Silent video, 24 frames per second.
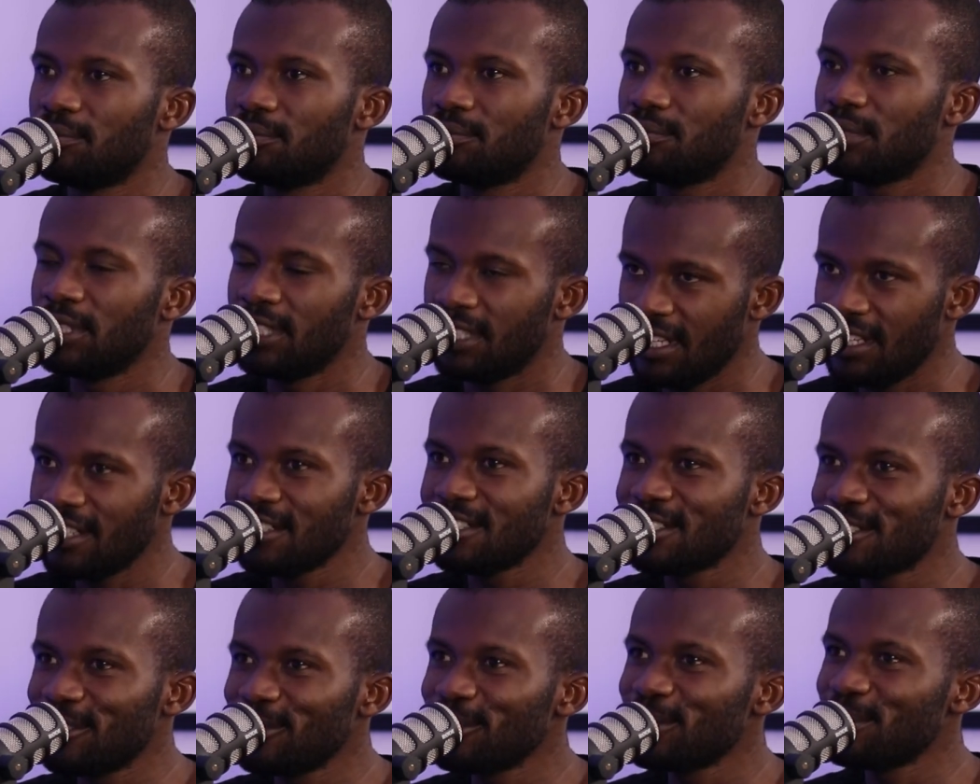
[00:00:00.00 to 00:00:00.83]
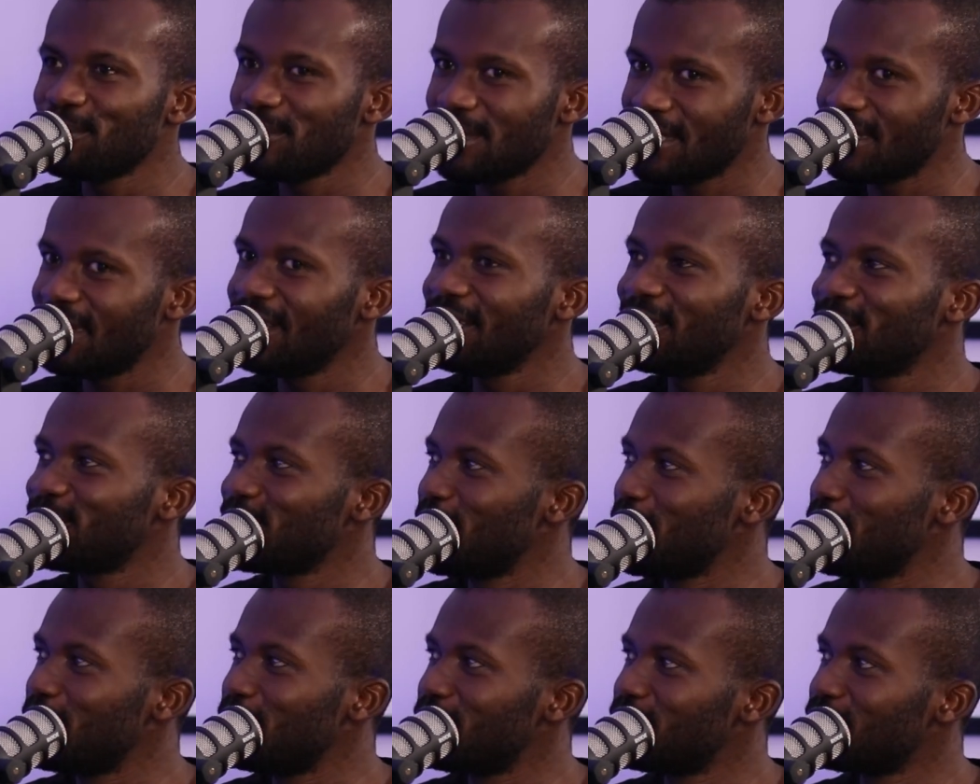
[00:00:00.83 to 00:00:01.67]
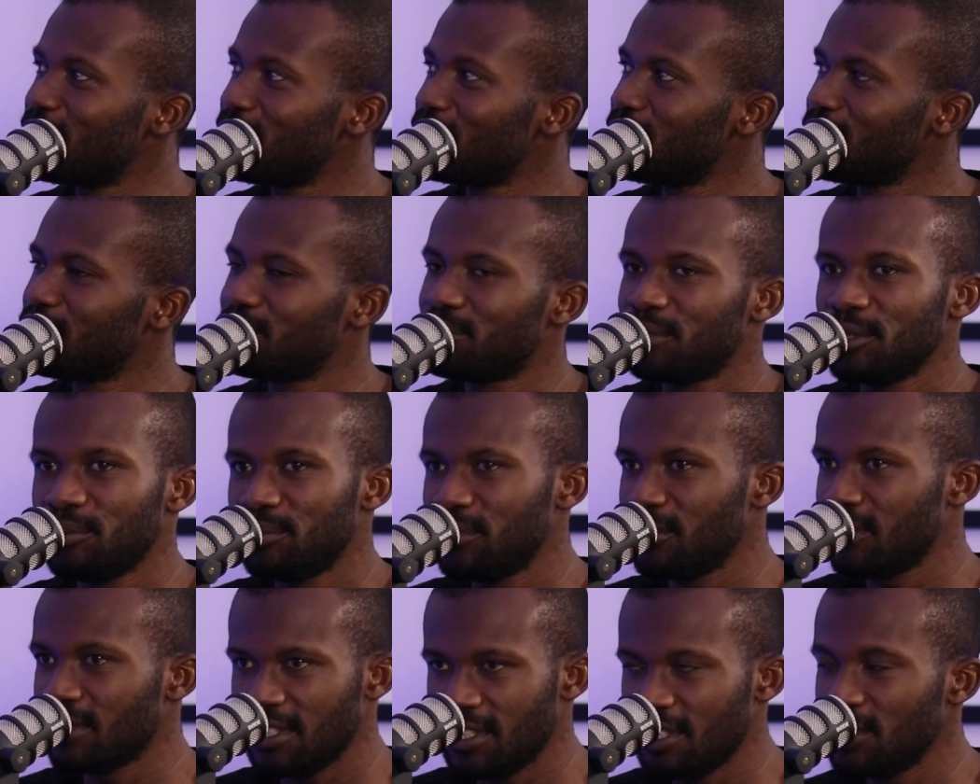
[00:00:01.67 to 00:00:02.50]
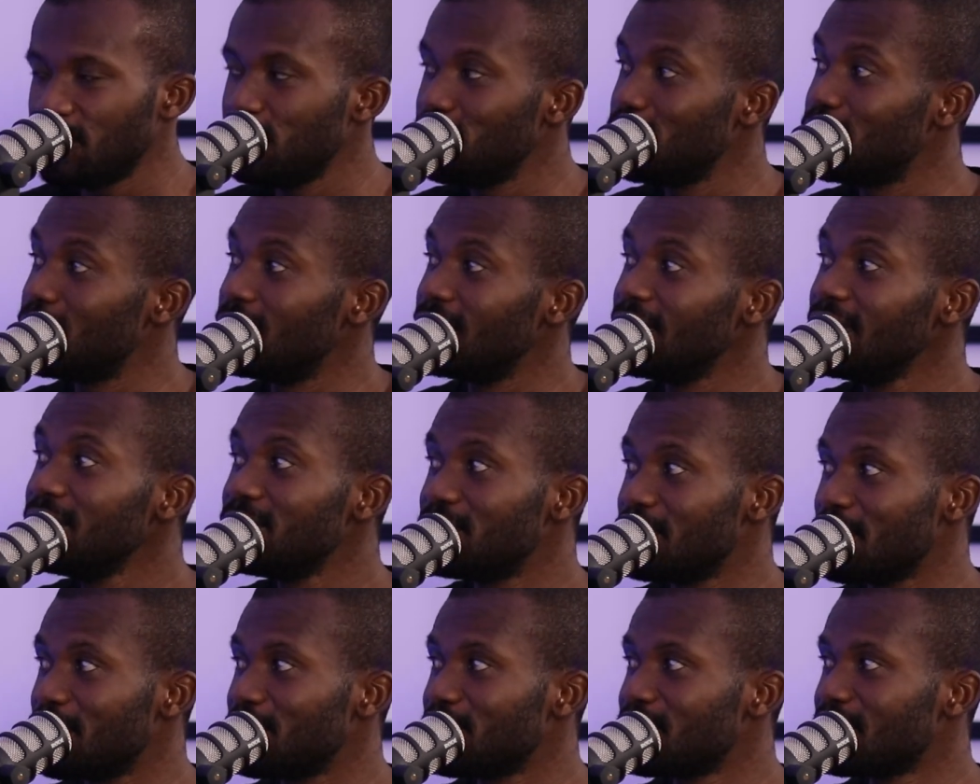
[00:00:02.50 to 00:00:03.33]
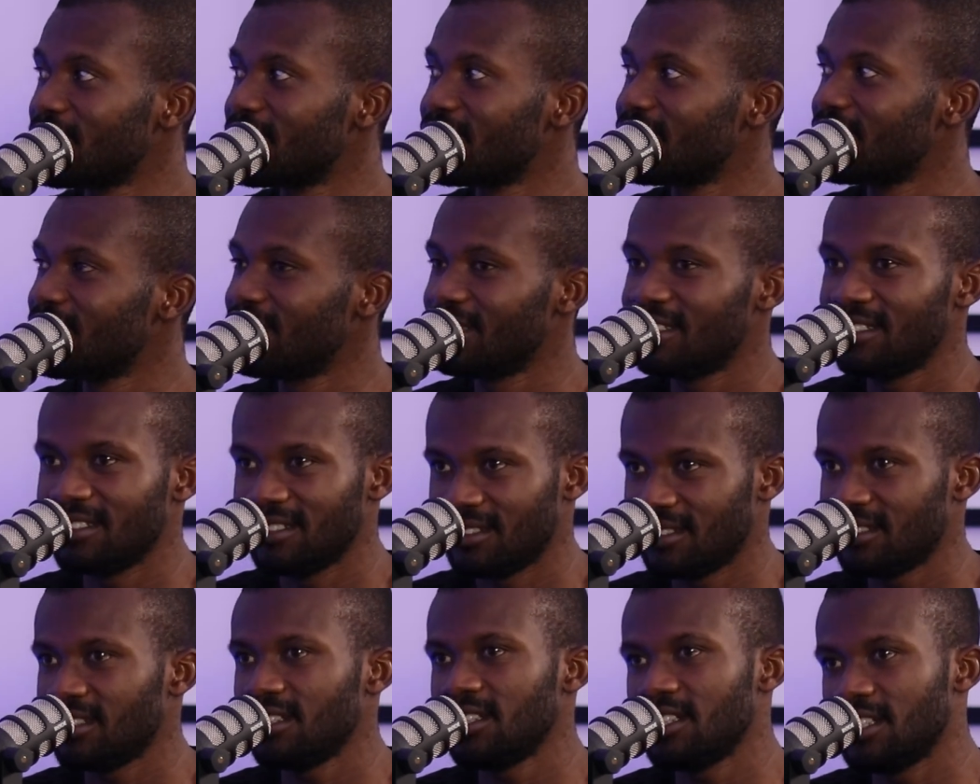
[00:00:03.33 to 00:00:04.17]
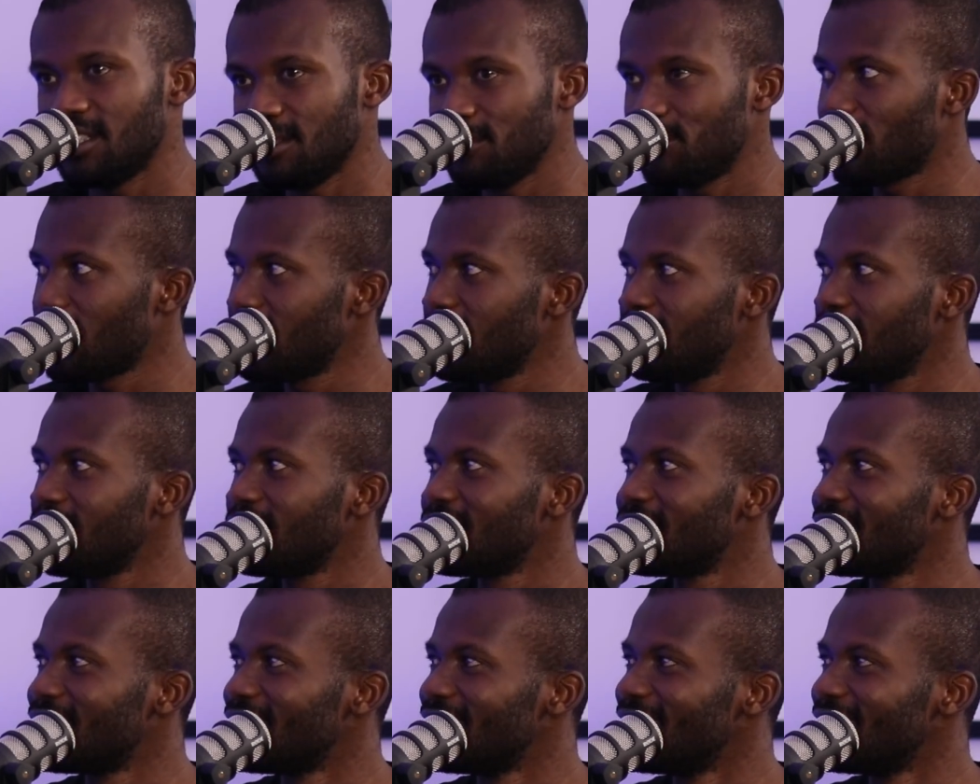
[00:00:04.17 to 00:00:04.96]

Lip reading: But there is still the mistakes where people continue to leave them and they keep running.